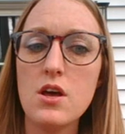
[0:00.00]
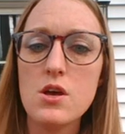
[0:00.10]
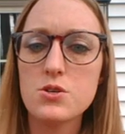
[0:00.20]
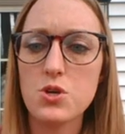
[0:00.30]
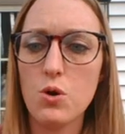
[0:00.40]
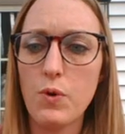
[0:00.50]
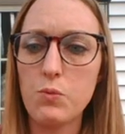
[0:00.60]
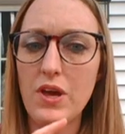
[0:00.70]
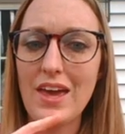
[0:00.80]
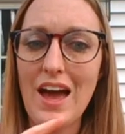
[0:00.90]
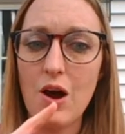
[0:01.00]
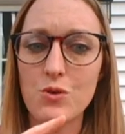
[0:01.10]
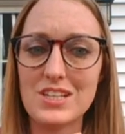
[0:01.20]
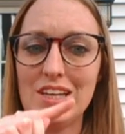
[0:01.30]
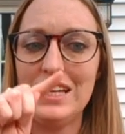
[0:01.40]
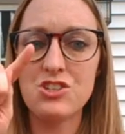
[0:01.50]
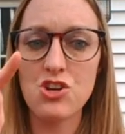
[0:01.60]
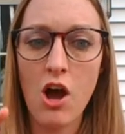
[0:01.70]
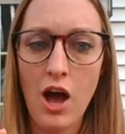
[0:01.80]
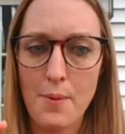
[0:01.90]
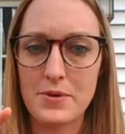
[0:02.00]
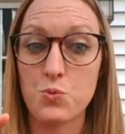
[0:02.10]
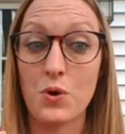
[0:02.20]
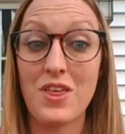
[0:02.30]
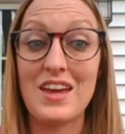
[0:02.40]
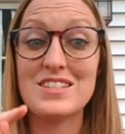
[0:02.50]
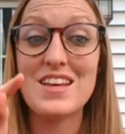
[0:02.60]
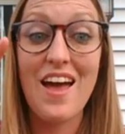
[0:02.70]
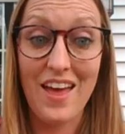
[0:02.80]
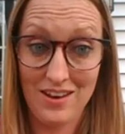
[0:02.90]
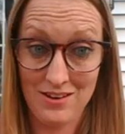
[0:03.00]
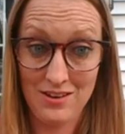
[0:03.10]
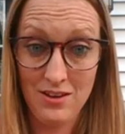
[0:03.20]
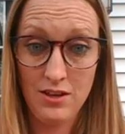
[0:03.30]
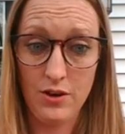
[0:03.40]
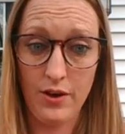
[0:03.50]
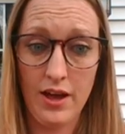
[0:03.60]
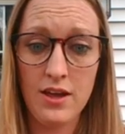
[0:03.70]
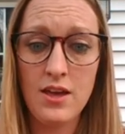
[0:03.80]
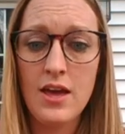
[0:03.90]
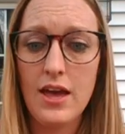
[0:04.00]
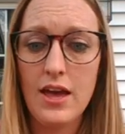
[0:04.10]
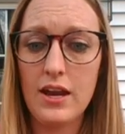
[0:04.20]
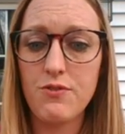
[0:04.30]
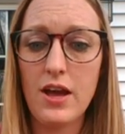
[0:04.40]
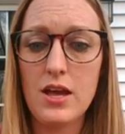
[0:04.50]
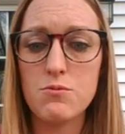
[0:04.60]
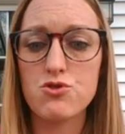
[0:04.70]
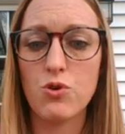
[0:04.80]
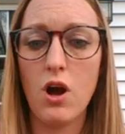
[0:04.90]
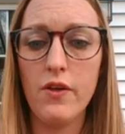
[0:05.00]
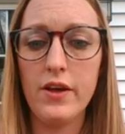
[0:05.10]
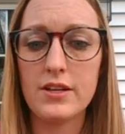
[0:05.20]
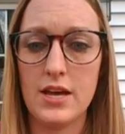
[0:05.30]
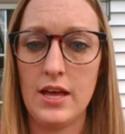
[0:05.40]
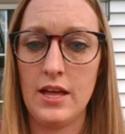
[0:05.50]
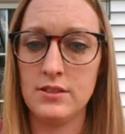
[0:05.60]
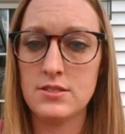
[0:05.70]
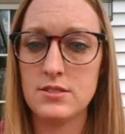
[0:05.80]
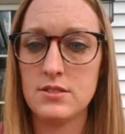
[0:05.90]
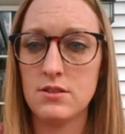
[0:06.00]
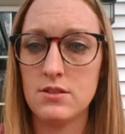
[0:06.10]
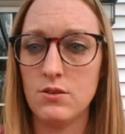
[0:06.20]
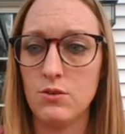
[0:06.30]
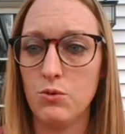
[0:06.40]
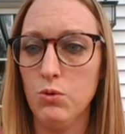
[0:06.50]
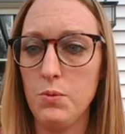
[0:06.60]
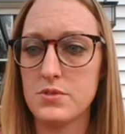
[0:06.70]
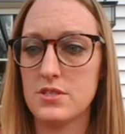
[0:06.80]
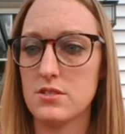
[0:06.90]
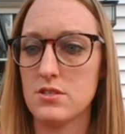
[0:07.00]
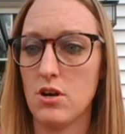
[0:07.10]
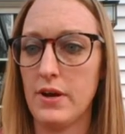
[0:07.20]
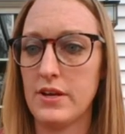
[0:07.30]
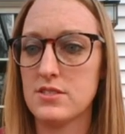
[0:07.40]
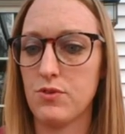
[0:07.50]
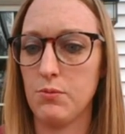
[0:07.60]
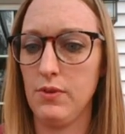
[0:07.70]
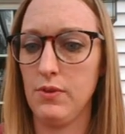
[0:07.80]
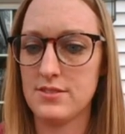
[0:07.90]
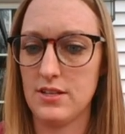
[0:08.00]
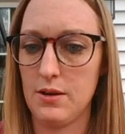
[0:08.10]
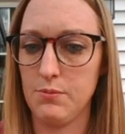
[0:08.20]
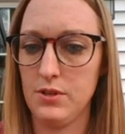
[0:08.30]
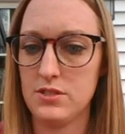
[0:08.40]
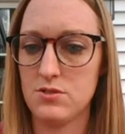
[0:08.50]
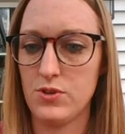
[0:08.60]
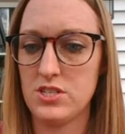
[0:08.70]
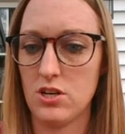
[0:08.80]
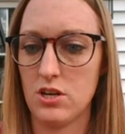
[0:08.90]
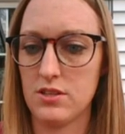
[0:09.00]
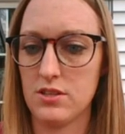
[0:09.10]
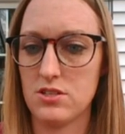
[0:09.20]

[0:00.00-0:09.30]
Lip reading: So when we count, each hop is worth a 10. Okay. And if I am drawing 10s, whoops, this is all my stuff from last time. Let's restart this and